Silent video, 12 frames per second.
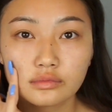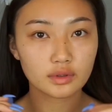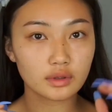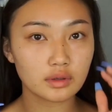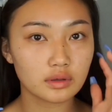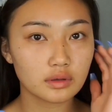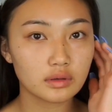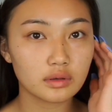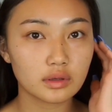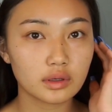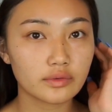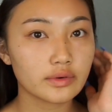
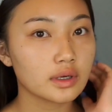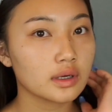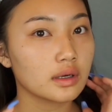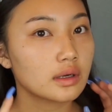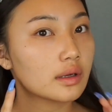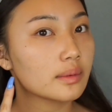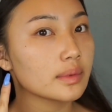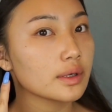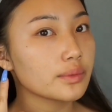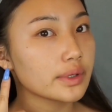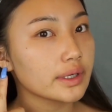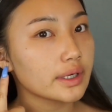I forgot, I'm not
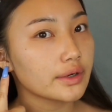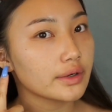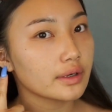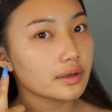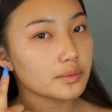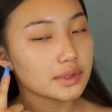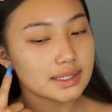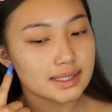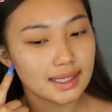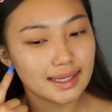wearing earrings on one side.